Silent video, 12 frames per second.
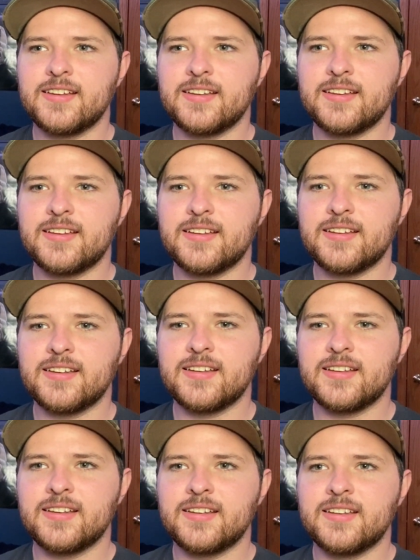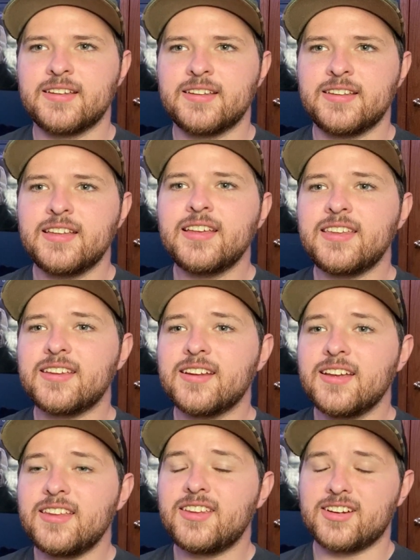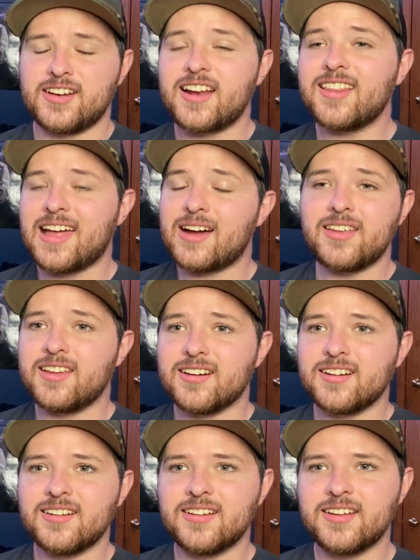Um, excuse me. You, you're not allowed here.